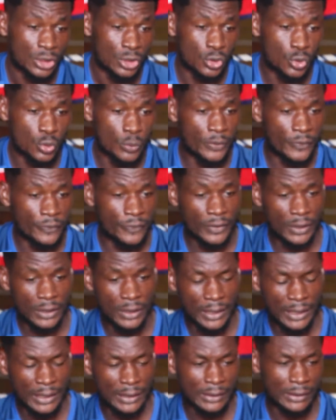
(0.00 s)
you will be feeling
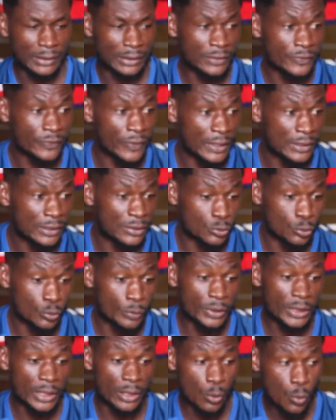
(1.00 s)
like this fight will
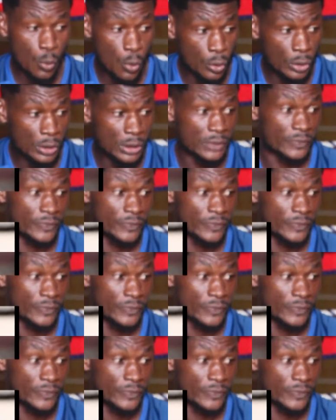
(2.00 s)
be a war, this